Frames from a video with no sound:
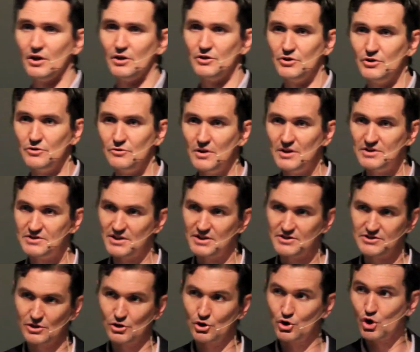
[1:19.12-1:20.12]
you know, you, it's
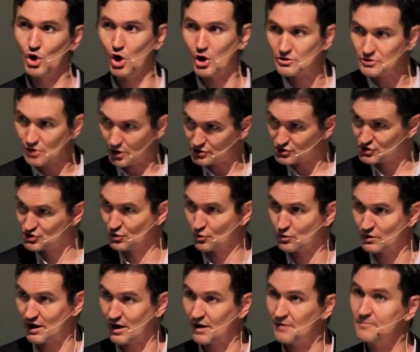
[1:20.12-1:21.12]
it's a lot lot
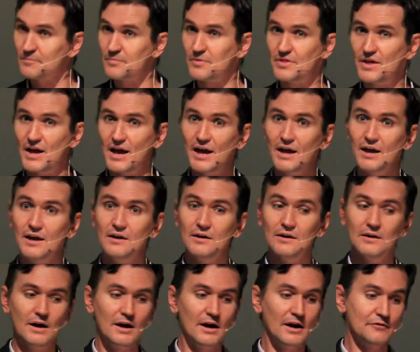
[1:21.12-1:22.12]
shorter
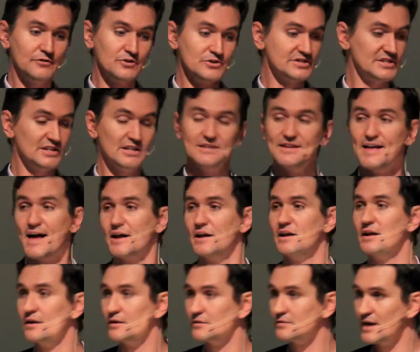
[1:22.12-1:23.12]
than uh, if you're sitting
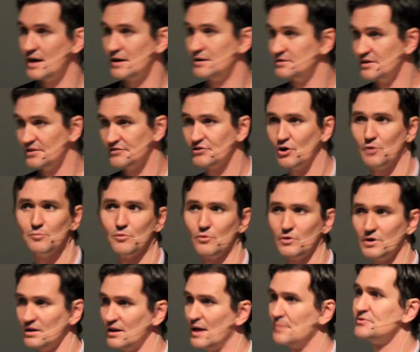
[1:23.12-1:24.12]
down at a at a desktop
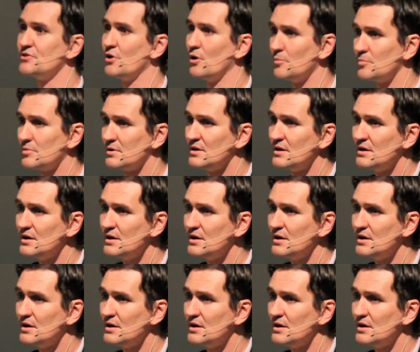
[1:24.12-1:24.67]
or at a laptop.